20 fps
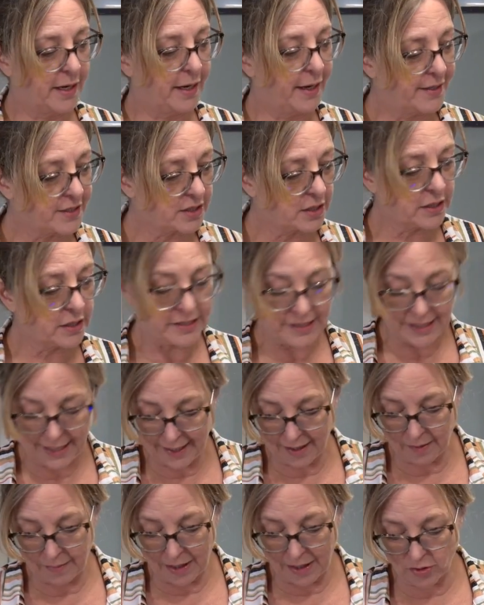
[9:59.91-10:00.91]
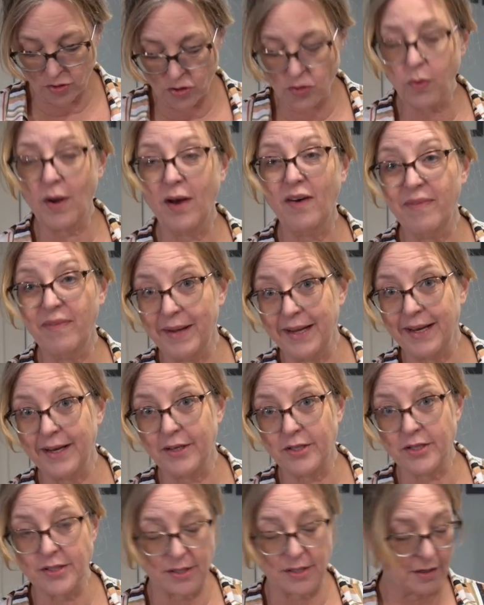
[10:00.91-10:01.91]
It's going to take about 12
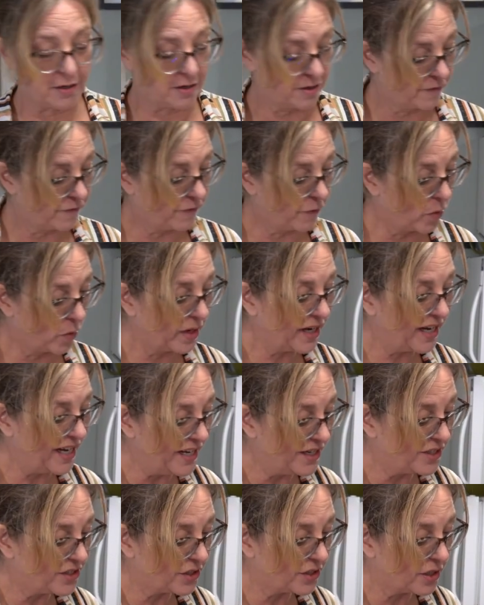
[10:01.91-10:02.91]
minutes for each